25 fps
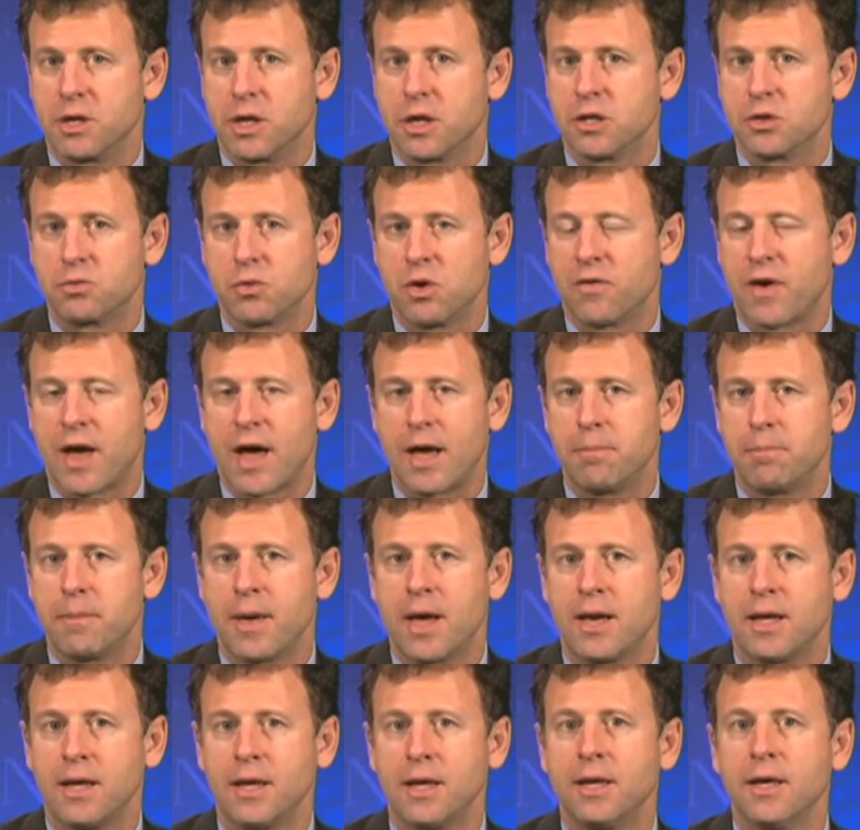because we've had
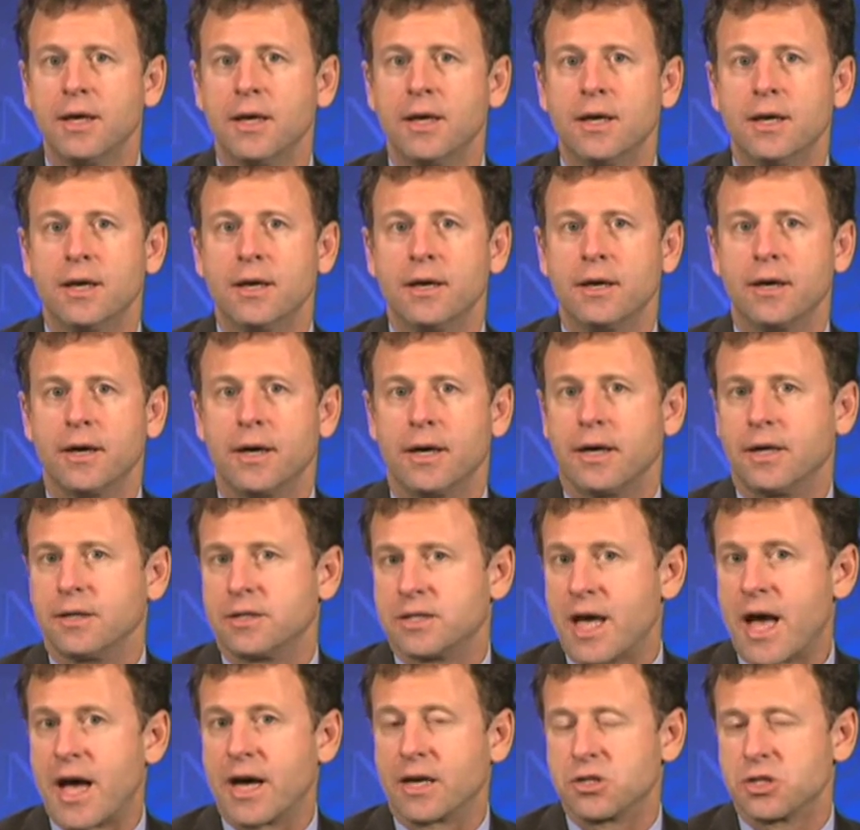many uh,
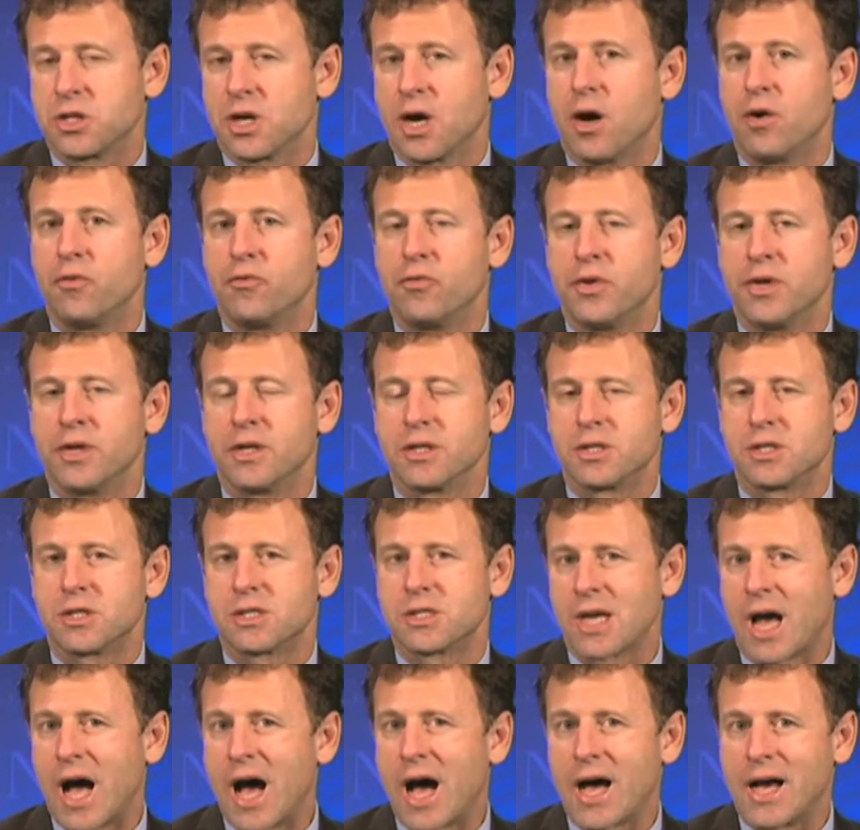attacks of this
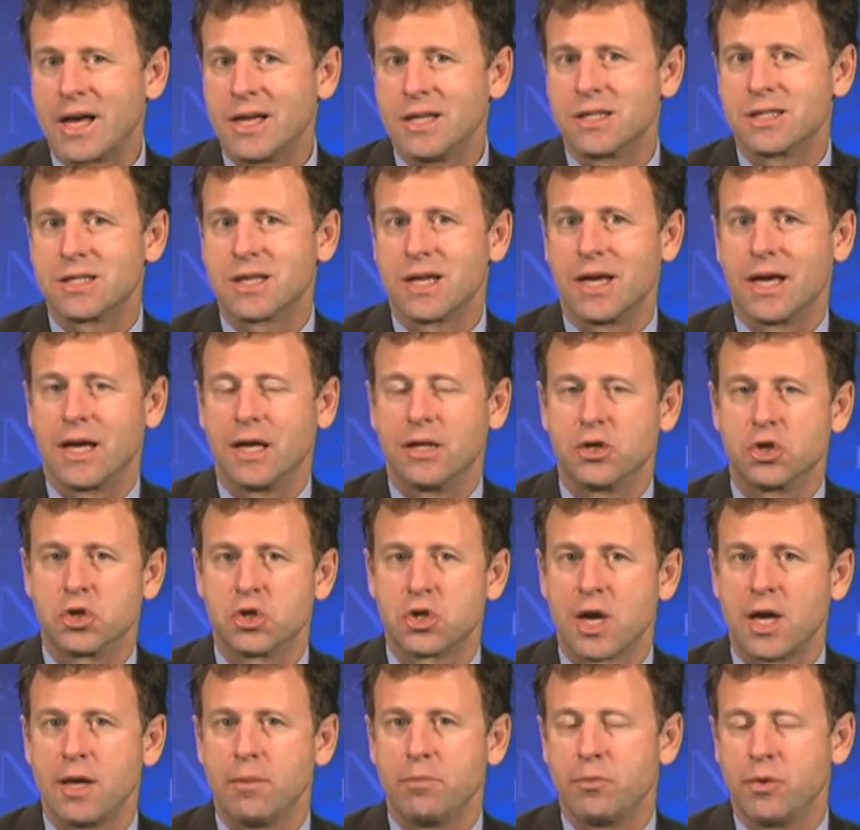size and
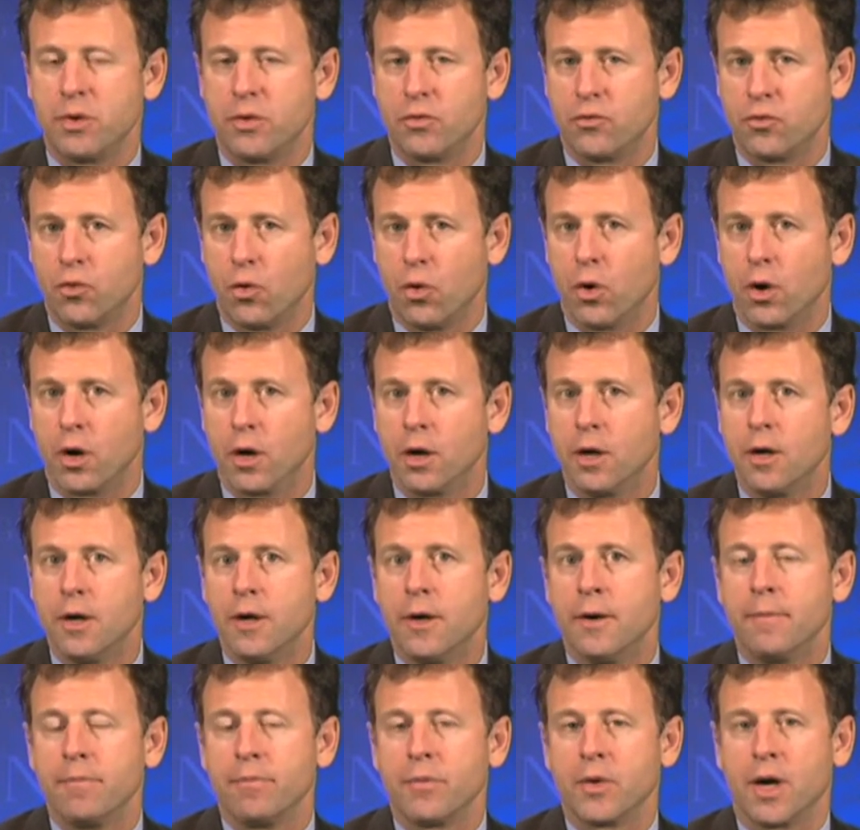shape before
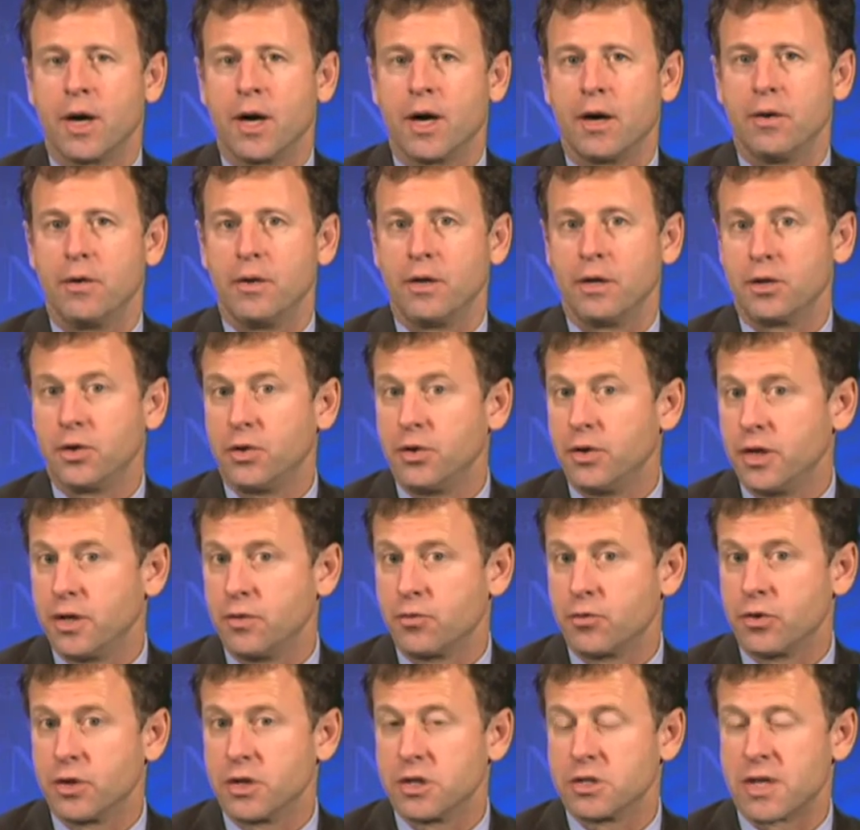uh, including,
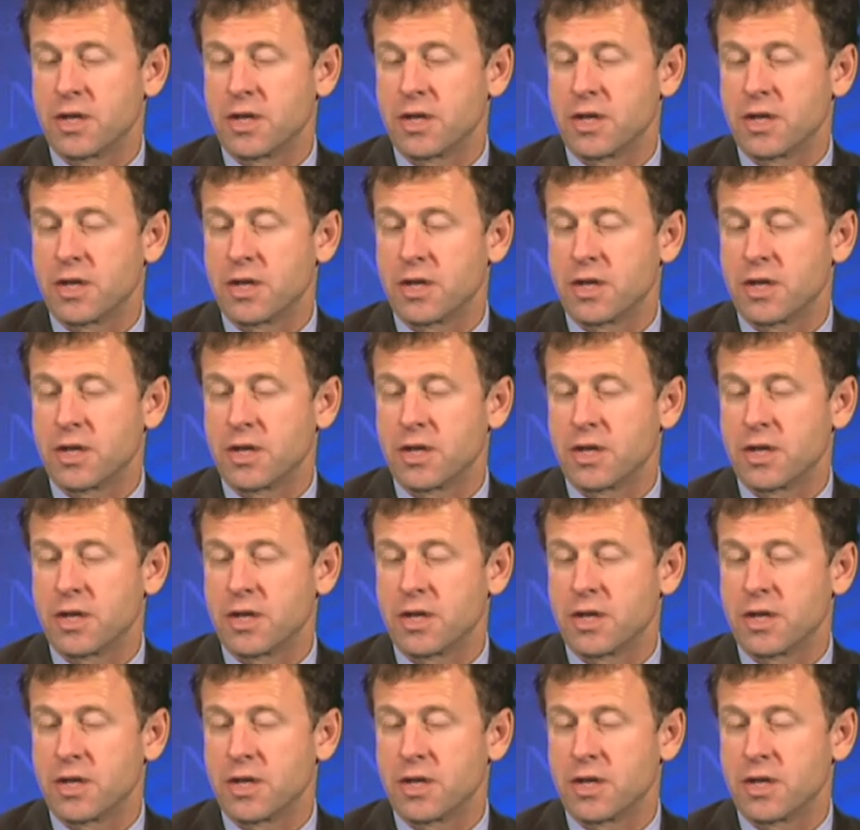for